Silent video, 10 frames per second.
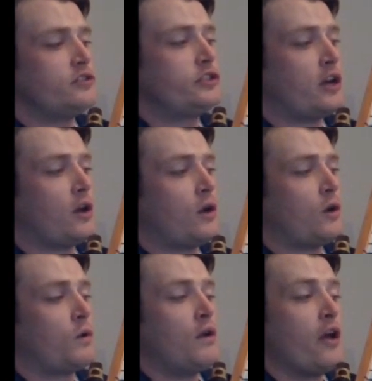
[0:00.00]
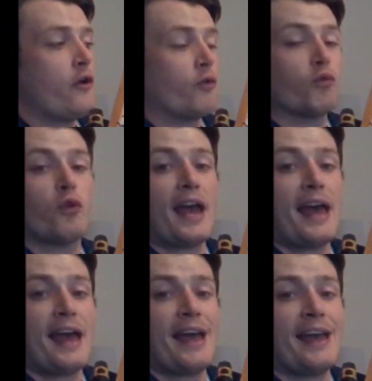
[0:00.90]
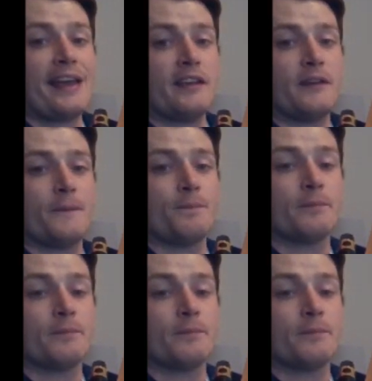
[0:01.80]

do, re.